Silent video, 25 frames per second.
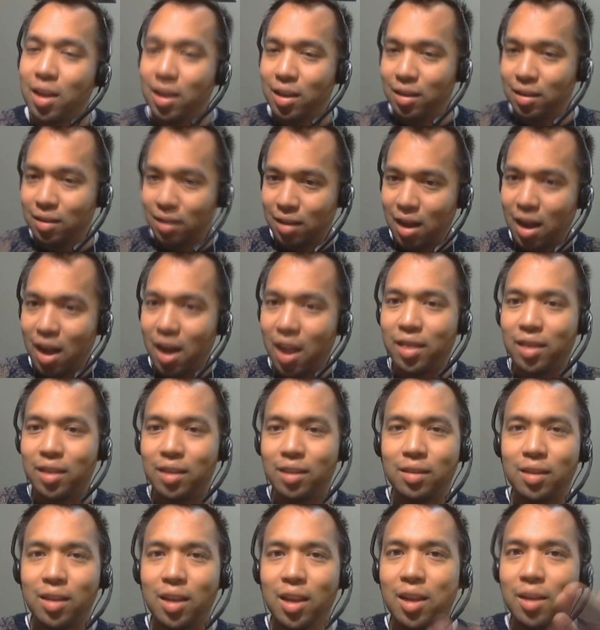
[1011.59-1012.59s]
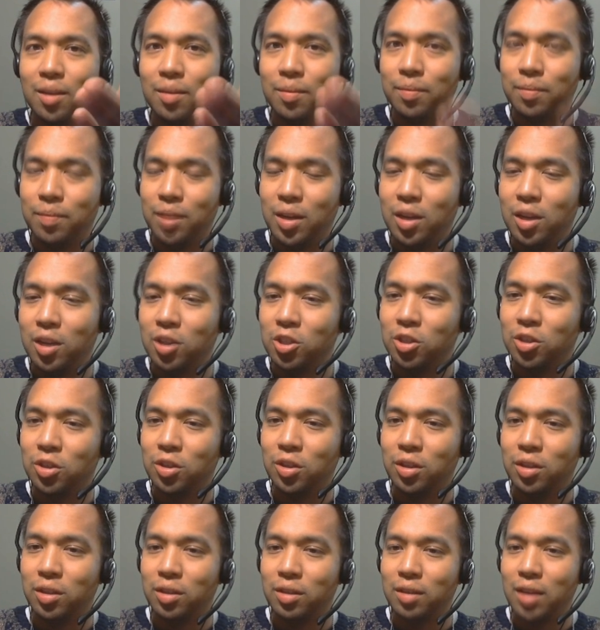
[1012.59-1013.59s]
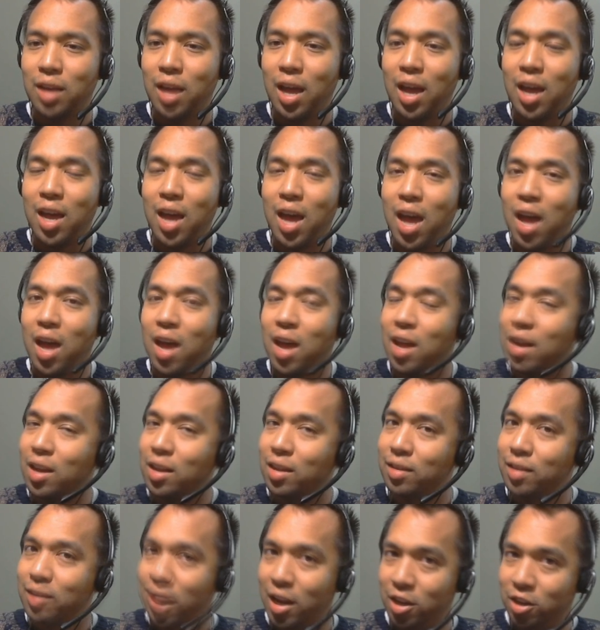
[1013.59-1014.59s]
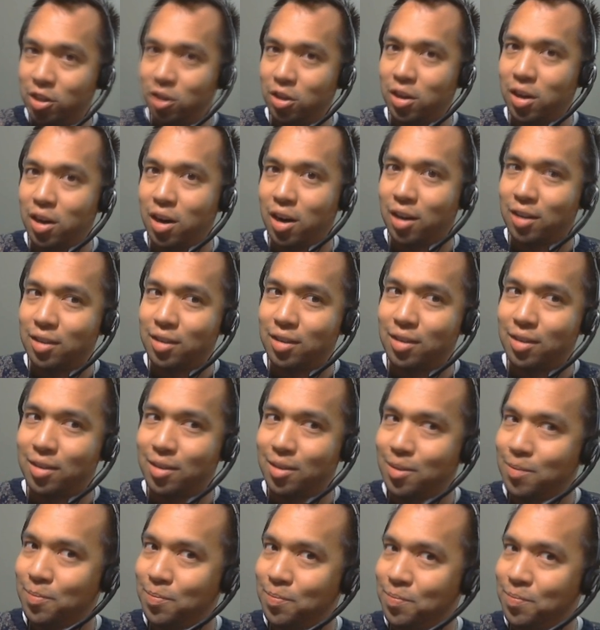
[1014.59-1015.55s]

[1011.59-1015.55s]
he's got the same initials AA as Angel Art's.